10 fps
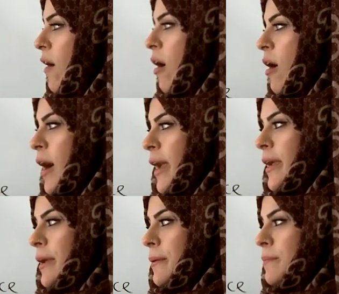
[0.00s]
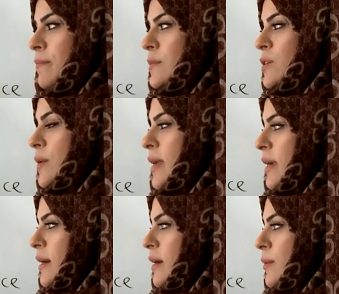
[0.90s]
I. So
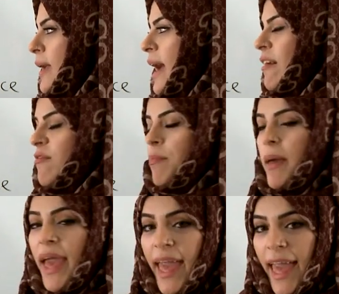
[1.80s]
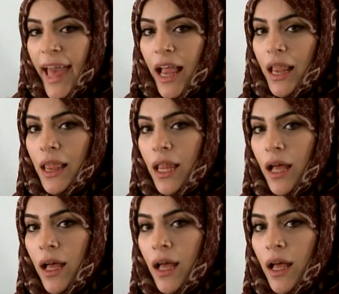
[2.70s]
here we have pail.
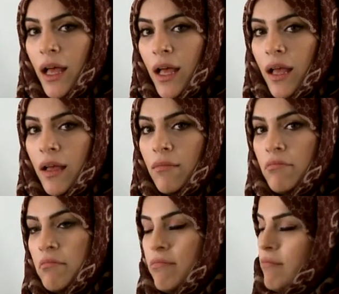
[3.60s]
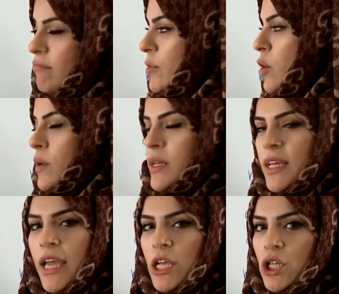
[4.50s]
No
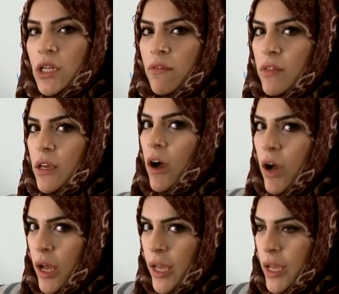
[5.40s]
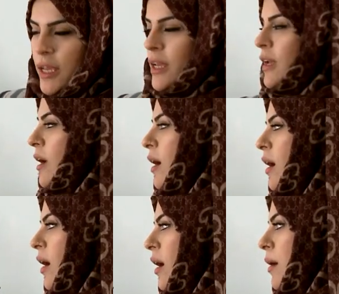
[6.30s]
indication of the I.
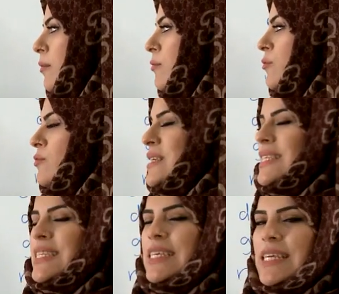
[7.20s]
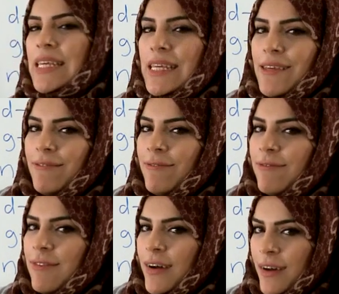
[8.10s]
Um, receive.
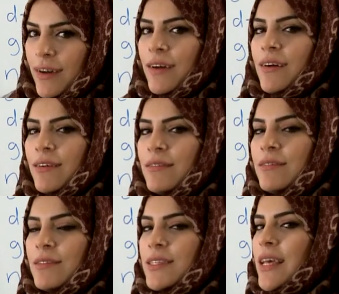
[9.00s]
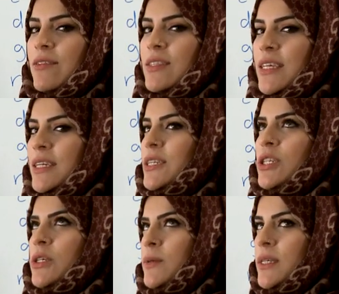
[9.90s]
Sounds like
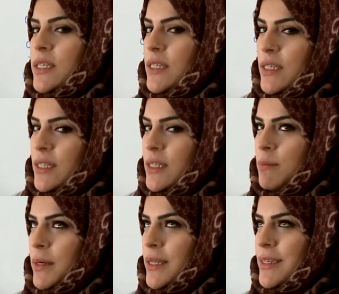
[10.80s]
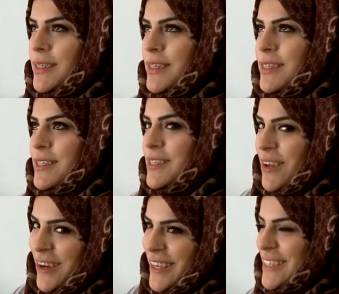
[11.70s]
two E's, but it's
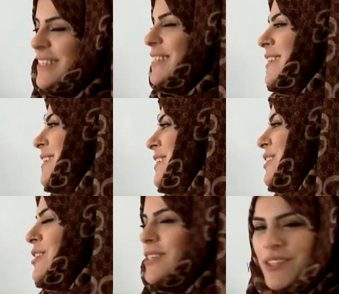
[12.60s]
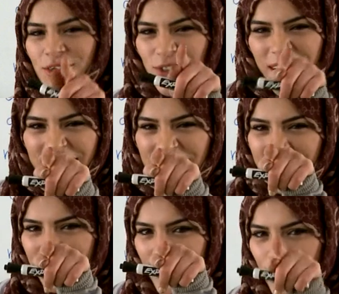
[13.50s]
not. Just trying to
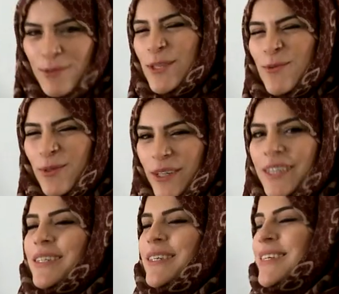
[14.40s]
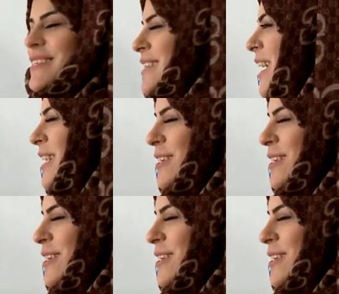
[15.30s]
confuse you learners. I